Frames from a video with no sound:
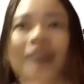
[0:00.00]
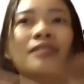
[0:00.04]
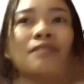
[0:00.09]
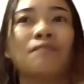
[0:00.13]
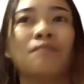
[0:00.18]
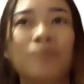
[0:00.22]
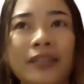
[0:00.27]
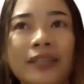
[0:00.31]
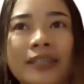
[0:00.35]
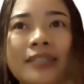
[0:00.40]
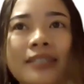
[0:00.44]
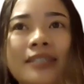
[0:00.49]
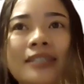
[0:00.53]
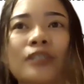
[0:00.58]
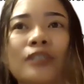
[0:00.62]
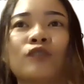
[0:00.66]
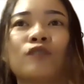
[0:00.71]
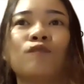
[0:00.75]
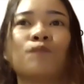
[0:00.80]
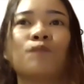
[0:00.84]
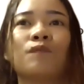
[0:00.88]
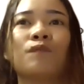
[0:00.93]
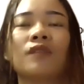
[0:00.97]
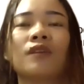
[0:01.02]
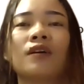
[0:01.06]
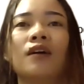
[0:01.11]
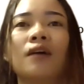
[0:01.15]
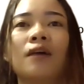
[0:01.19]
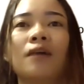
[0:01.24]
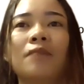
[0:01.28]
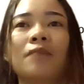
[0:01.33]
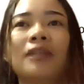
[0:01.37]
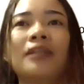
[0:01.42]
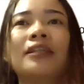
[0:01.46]
yes, please
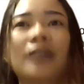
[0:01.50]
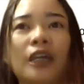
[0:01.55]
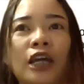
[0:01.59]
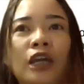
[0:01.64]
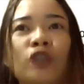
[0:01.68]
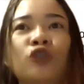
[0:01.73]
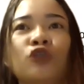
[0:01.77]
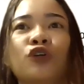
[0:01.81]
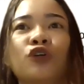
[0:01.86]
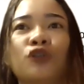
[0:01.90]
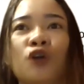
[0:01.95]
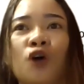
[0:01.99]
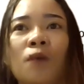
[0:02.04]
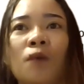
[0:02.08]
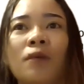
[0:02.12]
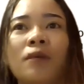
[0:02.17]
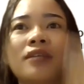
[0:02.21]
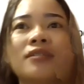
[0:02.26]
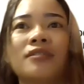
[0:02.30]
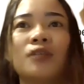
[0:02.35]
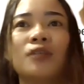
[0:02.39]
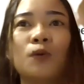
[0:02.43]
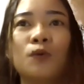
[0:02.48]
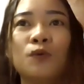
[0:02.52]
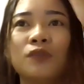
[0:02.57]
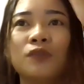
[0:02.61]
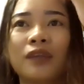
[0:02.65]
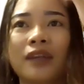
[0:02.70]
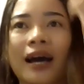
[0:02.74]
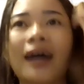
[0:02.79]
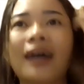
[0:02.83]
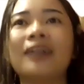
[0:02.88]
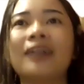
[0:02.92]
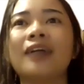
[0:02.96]
indicate your comments
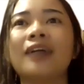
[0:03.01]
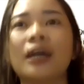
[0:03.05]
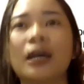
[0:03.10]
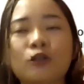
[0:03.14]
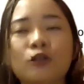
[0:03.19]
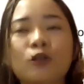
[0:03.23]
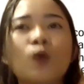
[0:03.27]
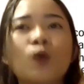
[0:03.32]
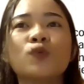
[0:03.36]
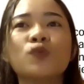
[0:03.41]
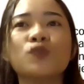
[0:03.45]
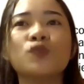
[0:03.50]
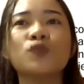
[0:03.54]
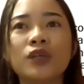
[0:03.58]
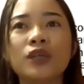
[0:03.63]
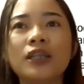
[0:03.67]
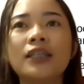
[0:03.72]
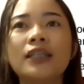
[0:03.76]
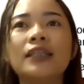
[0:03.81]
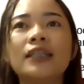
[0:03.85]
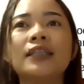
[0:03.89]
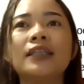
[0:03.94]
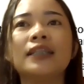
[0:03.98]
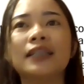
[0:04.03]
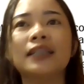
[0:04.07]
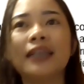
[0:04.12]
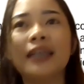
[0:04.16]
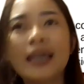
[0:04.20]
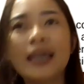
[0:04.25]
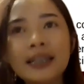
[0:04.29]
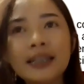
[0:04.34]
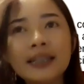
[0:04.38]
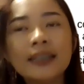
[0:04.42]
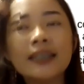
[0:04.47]
so that I could also read
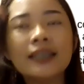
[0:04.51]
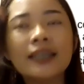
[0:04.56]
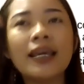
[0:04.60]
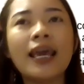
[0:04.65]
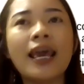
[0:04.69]
it